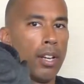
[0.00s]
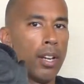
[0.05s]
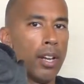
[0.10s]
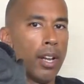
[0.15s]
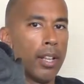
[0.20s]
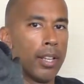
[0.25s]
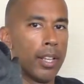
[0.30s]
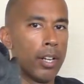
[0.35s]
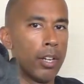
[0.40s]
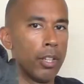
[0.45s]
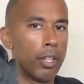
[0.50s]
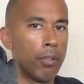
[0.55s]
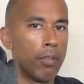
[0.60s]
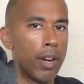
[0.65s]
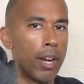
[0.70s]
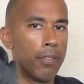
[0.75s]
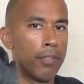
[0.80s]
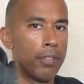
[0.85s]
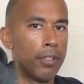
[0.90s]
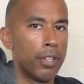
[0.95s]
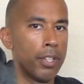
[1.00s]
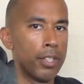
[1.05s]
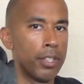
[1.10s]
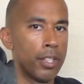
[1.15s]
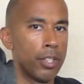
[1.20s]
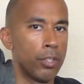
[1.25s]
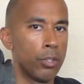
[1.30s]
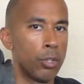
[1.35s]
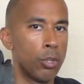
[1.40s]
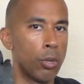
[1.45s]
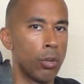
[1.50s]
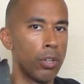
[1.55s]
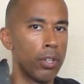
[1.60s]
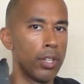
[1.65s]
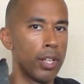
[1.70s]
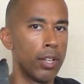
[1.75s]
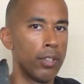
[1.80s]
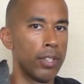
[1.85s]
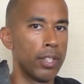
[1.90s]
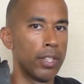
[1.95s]
And then on the right foot it says
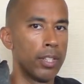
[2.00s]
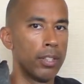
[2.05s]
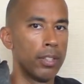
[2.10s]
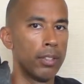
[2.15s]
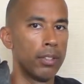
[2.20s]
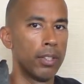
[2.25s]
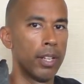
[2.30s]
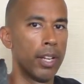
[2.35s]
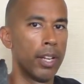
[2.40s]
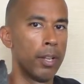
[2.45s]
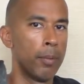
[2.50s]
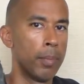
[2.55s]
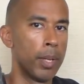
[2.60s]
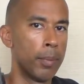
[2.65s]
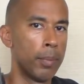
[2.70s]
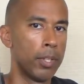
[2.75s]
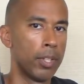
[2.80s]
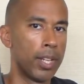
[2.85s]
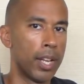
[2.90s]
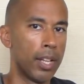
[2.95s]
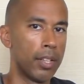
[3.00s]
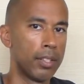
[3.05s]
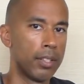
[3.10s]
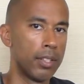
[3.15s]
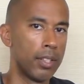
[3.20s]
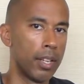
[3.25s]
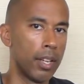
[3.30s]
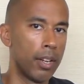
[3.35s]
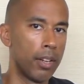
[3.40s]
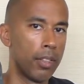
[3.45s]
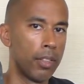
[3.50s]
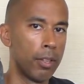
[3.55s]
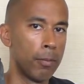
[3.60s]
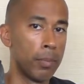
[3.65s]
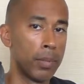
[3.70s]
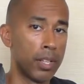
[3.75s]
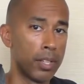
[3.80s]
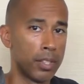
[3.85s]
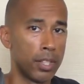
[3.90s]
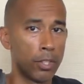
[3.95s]
Jordan on the heel, and maybe you can't see anything
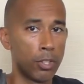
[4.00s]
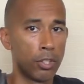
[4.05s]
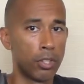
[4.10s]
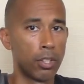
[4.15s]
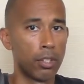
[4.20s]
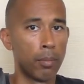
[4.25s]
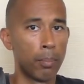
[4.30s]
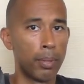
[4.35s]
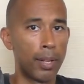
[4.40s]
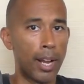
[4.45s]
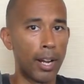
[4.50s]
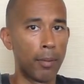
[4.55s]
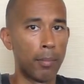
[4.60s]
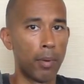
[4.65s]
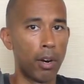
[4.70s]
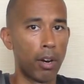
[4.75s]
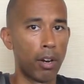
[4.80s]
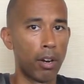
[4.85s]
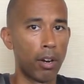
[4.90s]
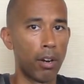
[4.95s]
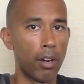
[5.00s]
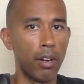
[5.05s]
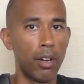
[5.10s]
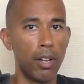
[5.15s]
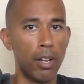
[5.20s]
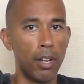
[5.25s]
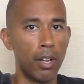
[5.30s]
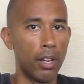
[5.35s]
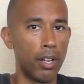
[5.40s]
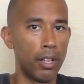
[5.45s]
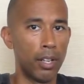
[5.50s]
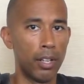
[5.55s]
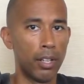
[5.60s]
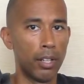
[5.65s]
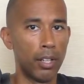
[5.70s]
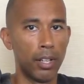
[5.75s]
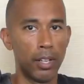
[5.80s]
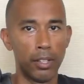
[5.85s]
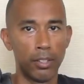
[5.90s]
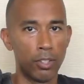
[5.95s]
because I just took a black marker and
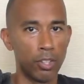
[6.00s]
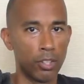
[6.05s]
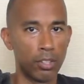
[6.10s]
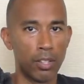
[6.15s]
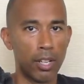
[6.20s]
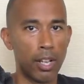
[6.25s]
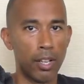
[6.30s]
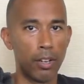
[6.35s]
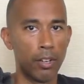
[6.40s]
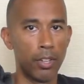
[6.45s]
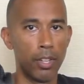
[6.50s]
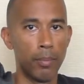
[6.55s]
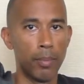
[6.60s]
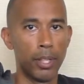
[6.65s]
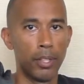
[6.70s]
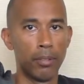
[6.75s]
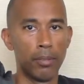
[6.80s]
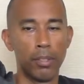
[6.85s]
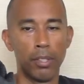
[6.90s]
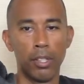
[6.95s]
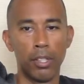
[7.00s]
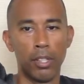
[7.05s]
I just colored them in.